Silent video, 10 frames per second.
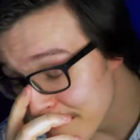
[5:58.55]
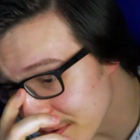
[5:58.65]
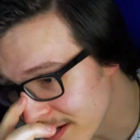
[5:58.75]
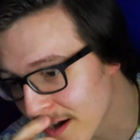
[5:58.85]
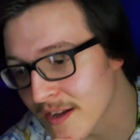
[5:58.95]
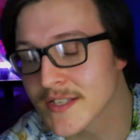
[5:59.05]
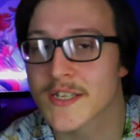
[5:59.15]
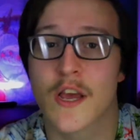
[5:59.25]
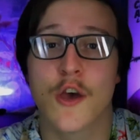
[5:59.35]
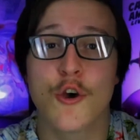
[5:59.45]

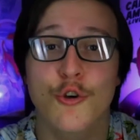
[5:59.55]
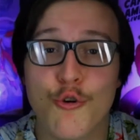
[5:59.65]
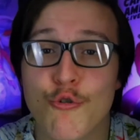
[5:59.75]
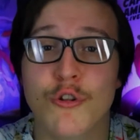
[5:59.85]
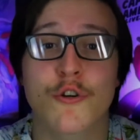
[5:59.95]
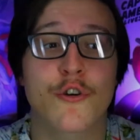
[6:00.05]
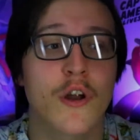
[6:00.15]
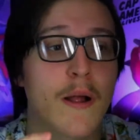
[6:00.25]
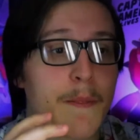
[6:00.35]
because Coogler